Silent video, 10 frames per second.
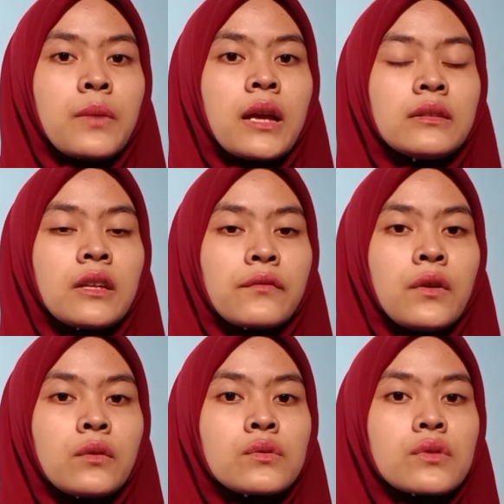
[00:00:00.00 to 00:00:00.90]
by their
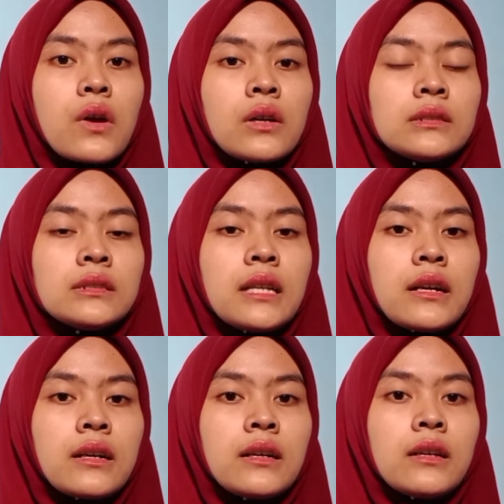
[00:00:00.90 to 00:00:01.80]
focus on
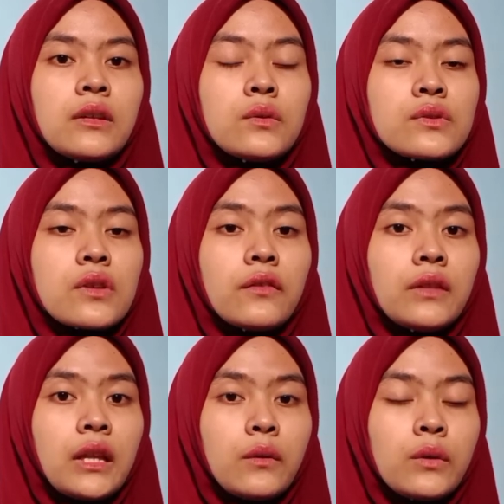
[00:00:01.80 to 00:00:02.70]
their use of
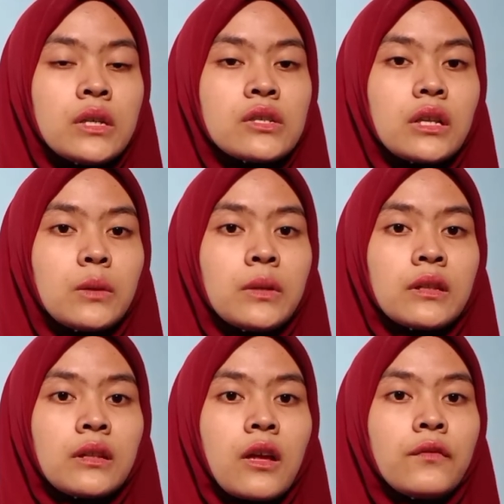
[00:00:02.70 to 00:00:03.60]
language,
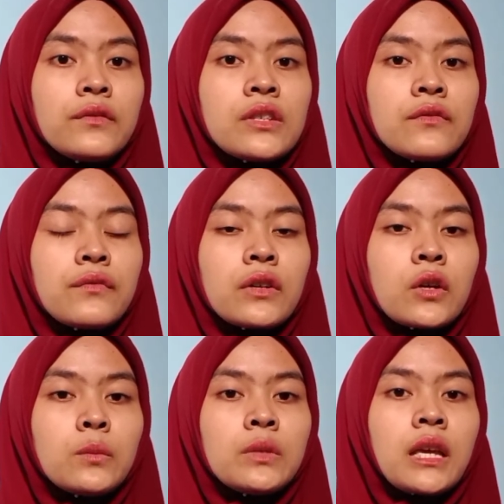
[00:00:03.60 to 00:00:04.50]
limited option for
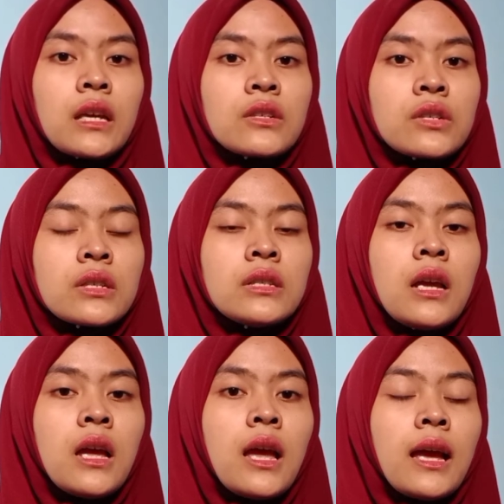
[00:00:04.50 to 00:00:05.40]
communication,
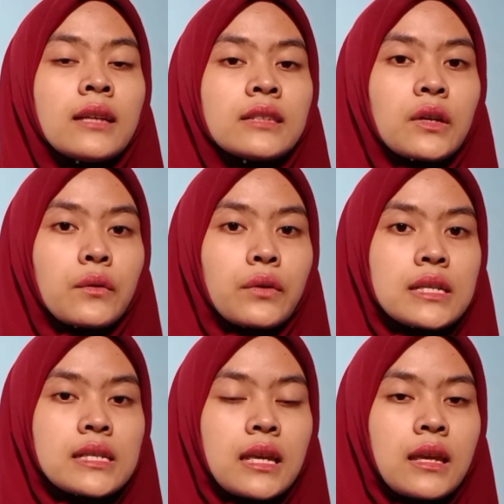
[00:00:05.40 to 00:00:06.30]
and
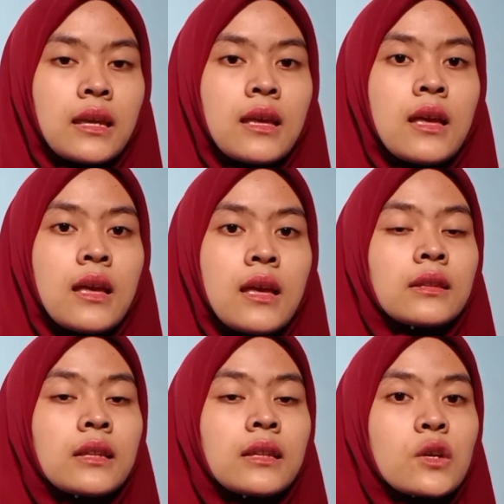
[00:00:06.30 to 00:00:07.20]
accuracy.
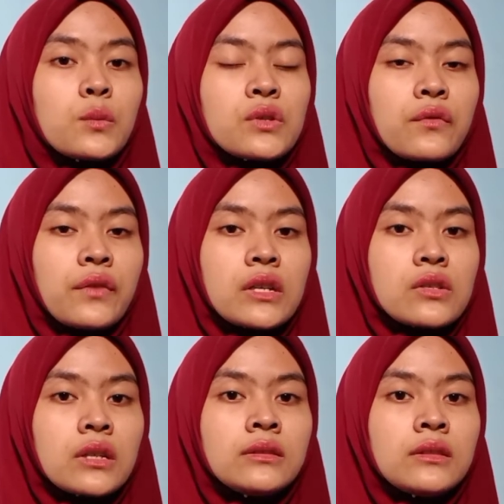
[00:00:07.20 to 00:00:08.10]
Class
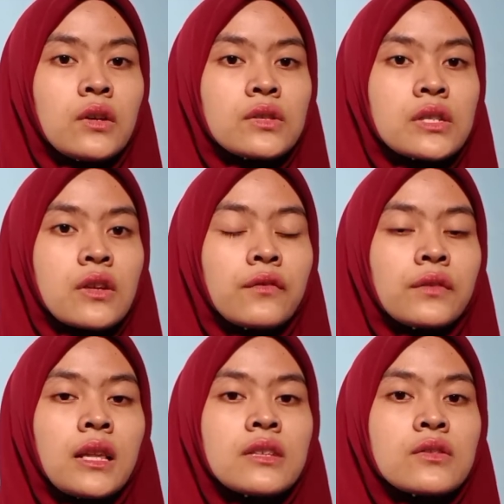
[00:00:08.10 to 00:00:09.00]
observation consists of
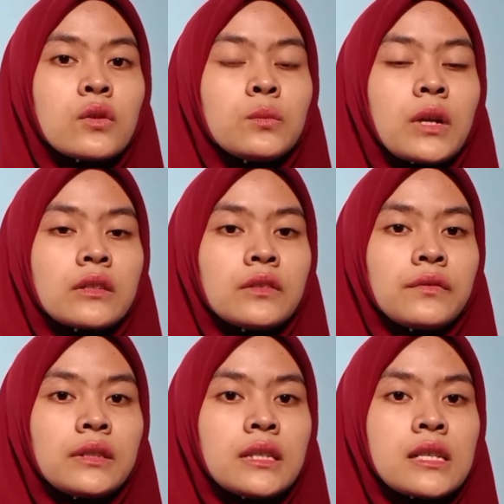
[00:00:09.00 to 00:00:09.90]
classroom
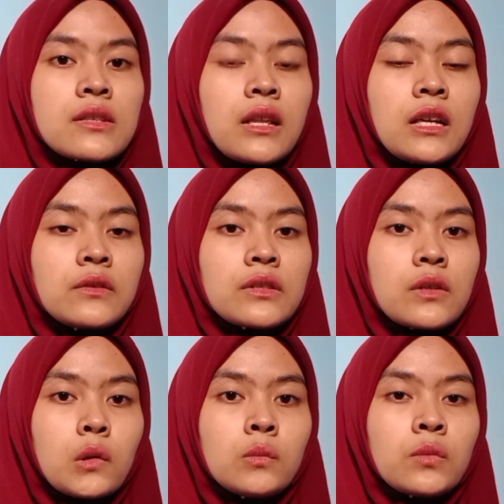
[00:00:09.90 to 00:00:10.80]
activities,
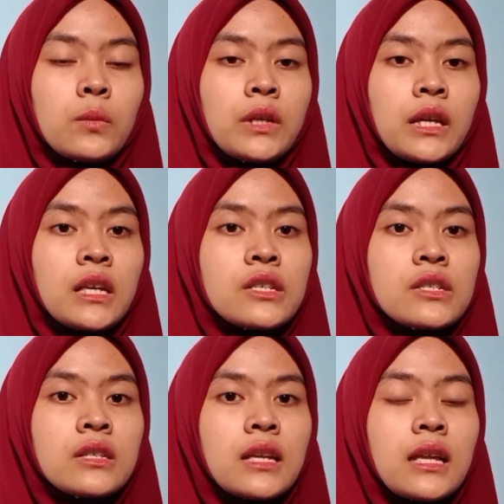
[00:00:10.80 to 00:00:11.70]
classroom
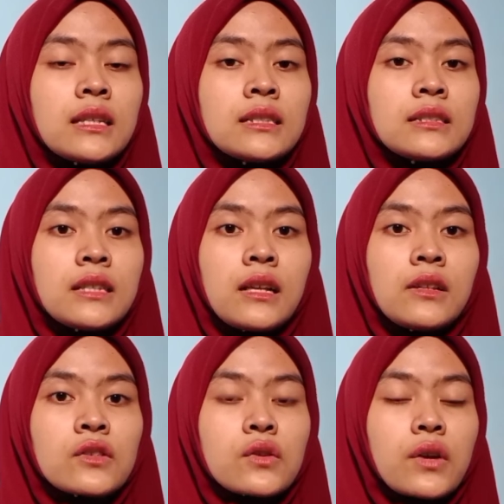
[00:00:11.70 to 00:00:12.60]
communication, elected
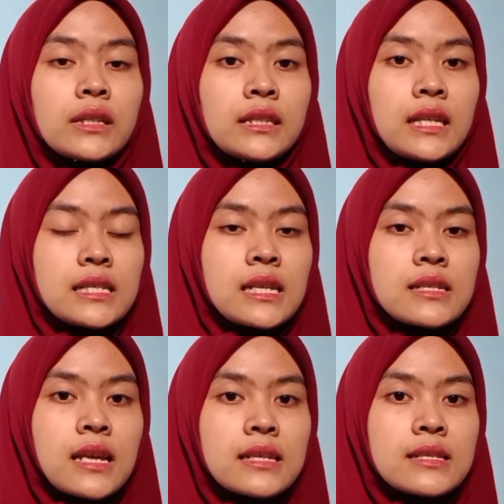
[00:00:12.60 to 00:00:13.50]
dialogues, writing
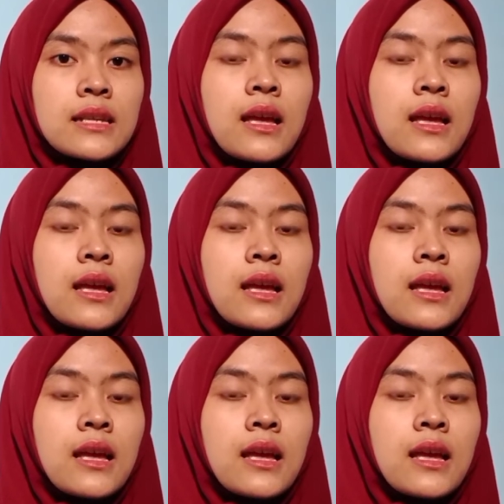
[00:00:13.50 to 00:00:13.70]
exercise.